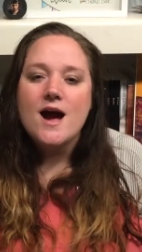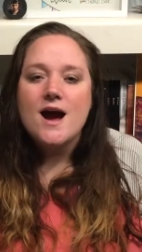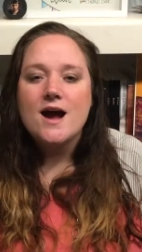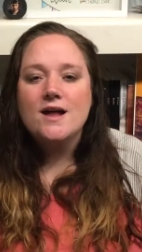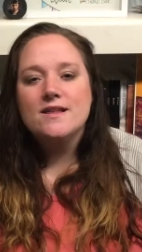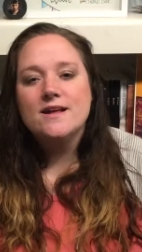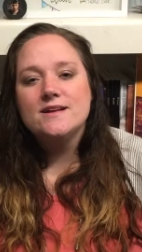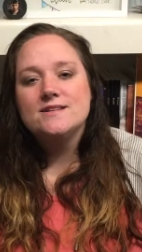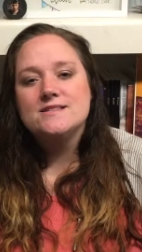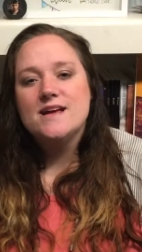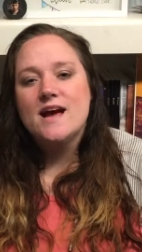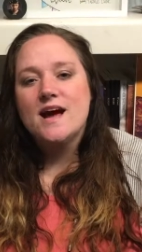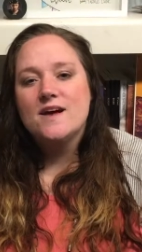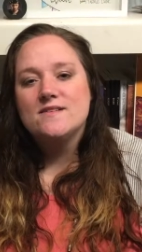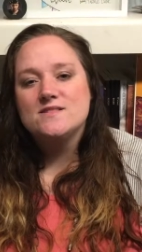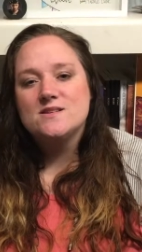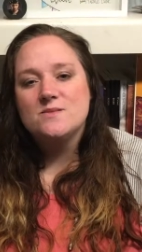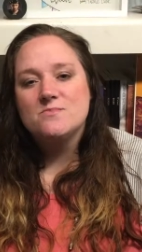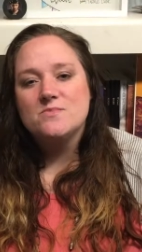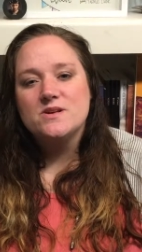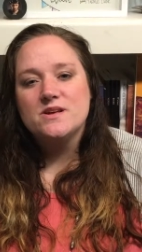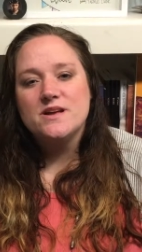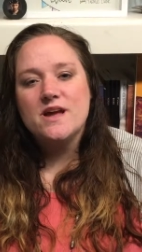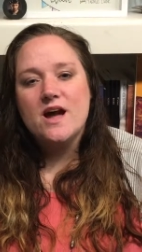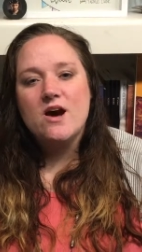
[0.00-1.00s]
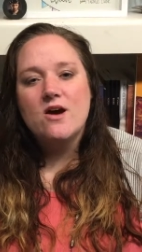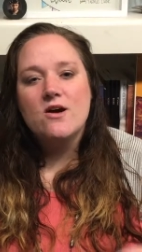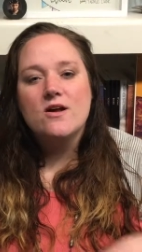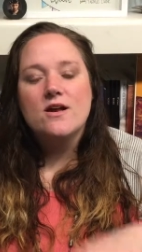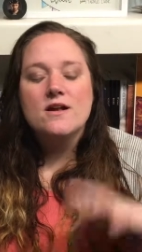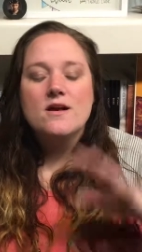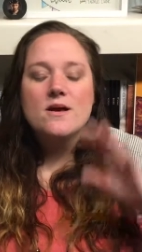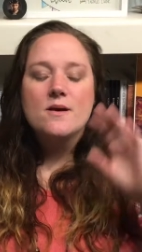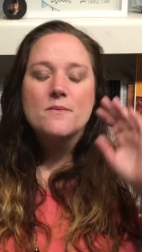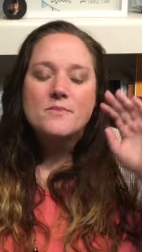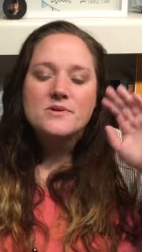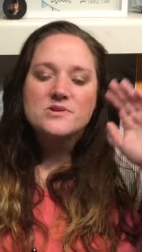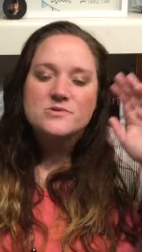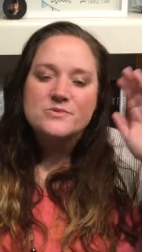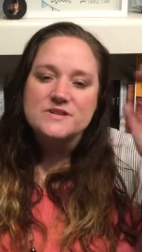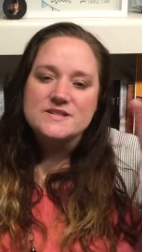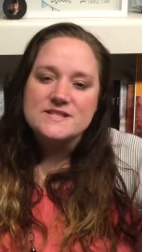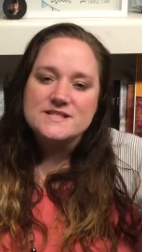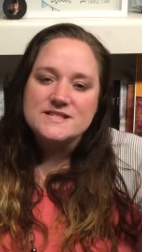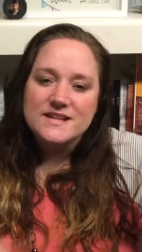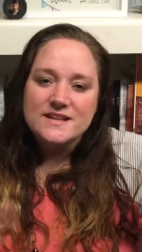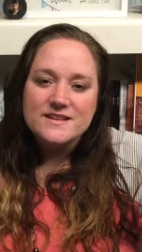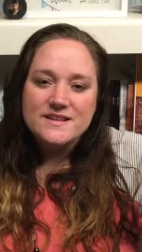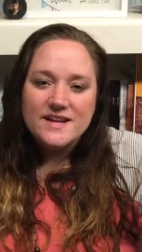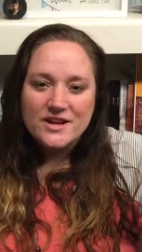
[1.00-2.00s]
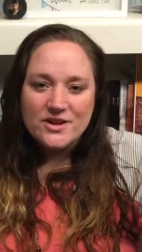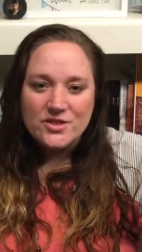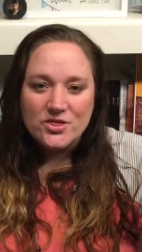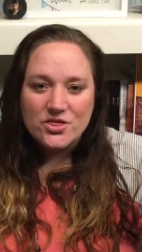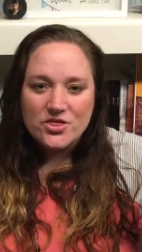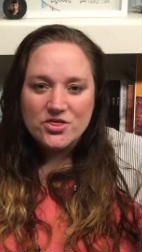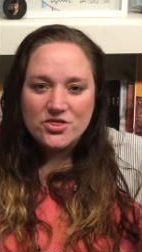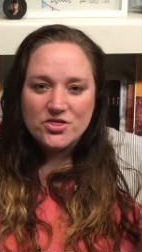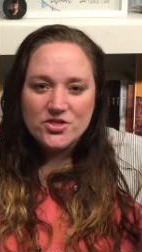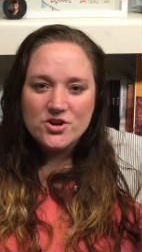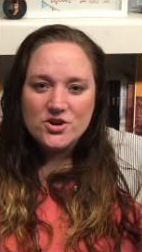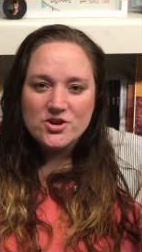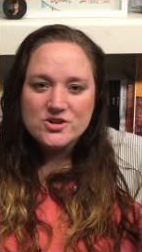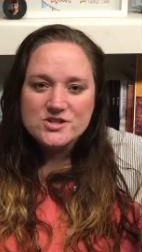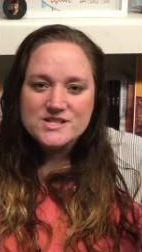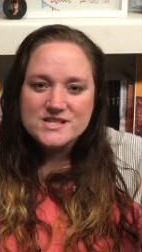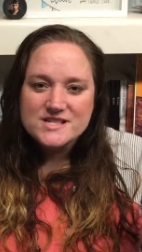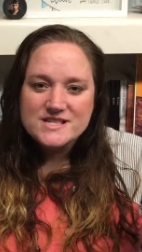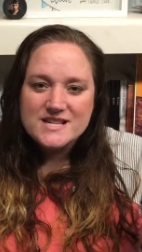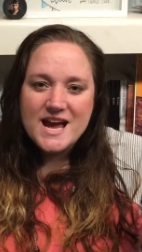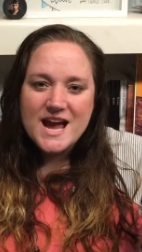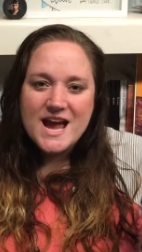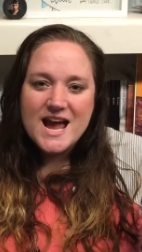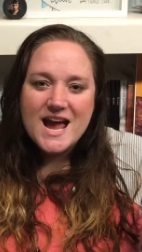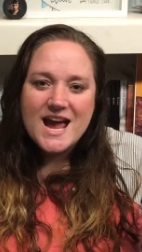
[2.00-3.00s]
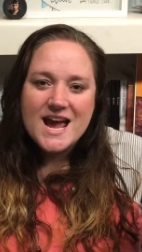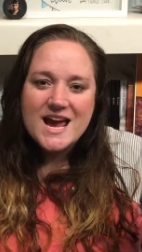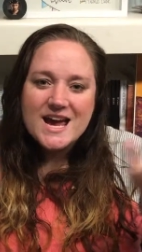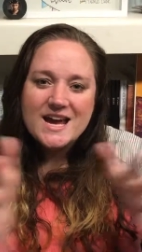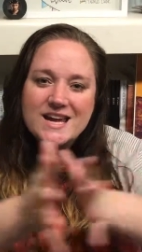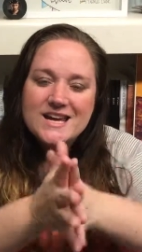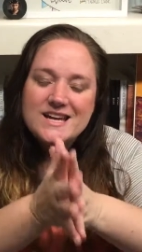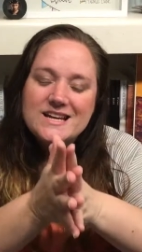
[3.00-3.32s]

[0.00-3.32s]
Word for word: I like to have something out between Sunday and Thursday,